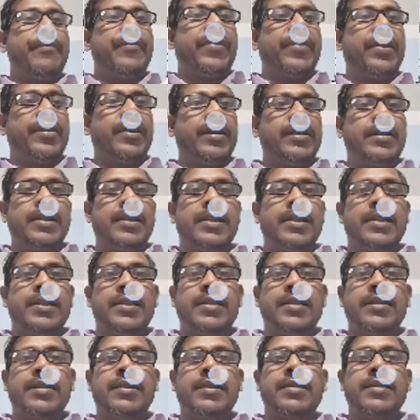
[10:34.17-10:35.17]
this is
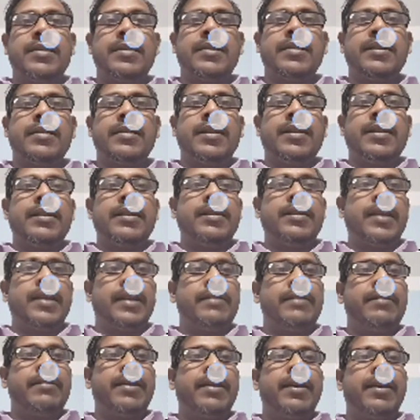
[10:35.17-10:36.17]

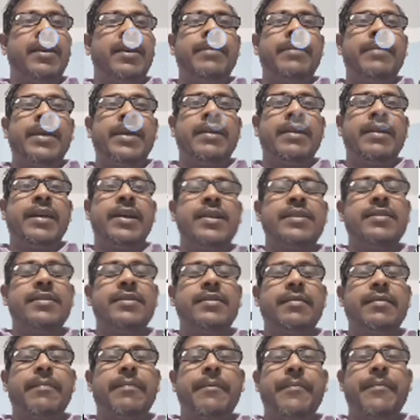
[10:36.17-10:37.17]
Central Himalayas.
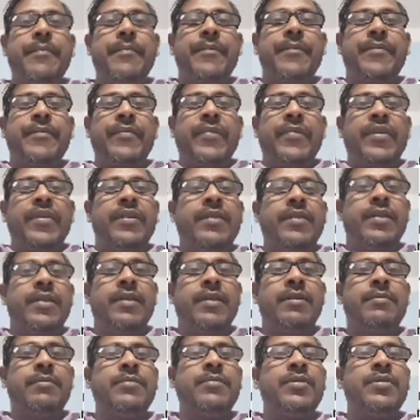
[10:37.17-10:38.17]

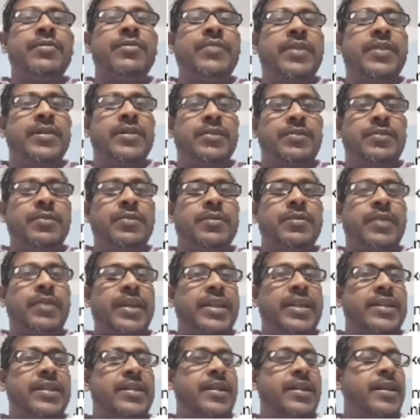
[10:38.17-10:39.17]
Now move on to
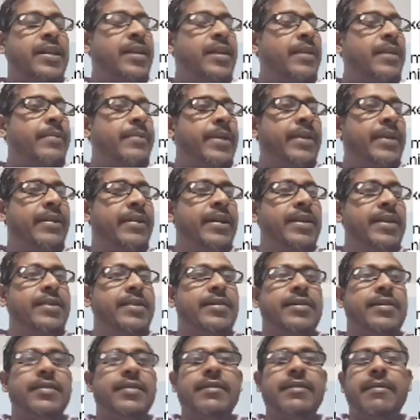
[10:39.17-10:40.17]
Eastern
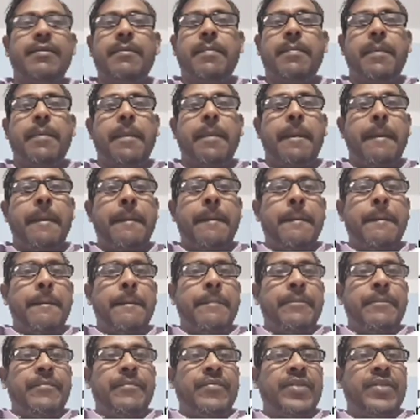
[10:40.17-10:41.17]
Himalayas.
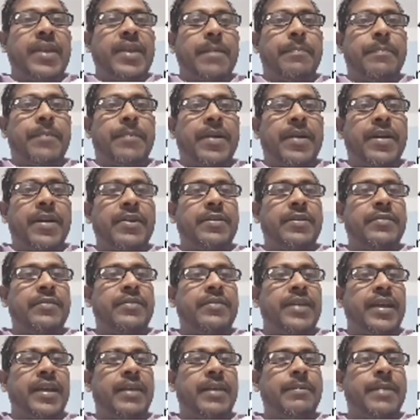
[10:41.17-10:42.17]
The part of
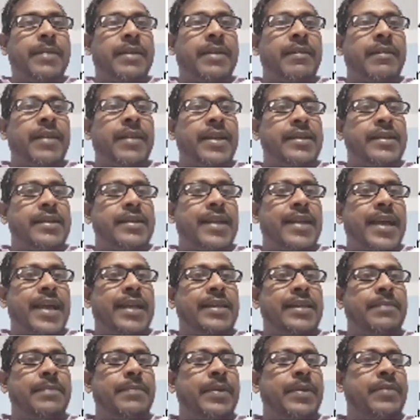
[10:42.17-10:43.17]
the Himalayas
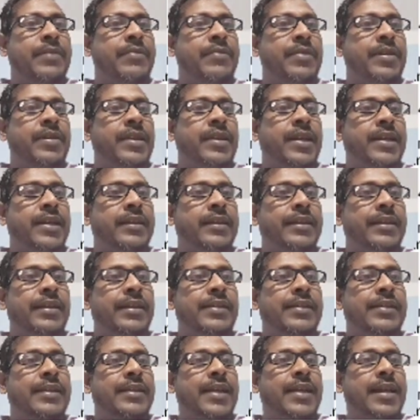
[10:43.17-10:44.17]
lies between the
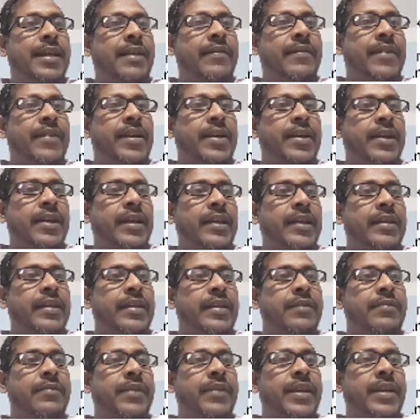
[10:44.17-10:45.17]
Tista River in the
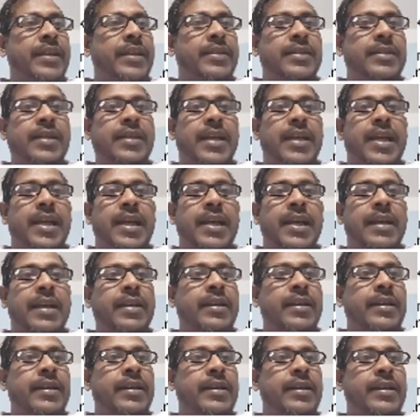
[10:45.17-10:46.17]
west
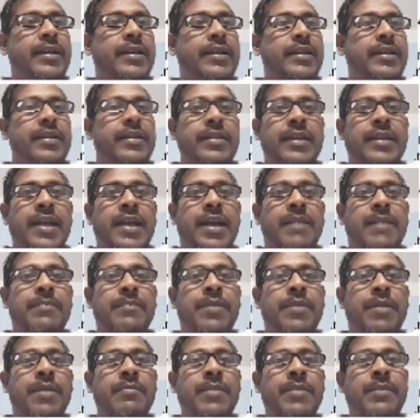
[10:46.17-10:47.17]
and the
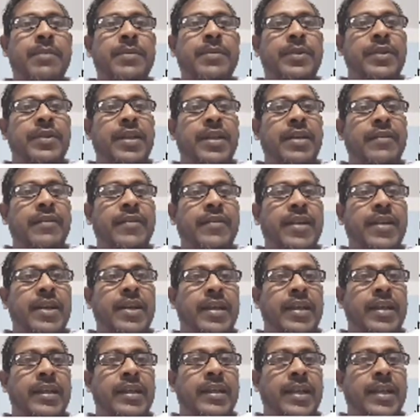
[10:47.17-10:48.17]
Brahmaputra River
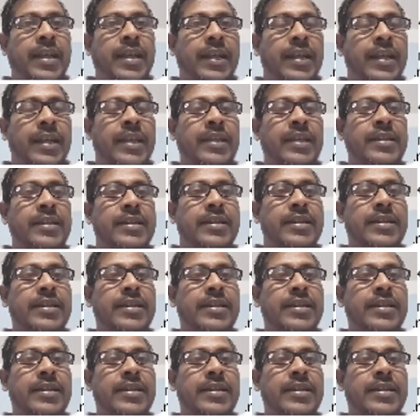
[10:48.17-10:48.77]
in the east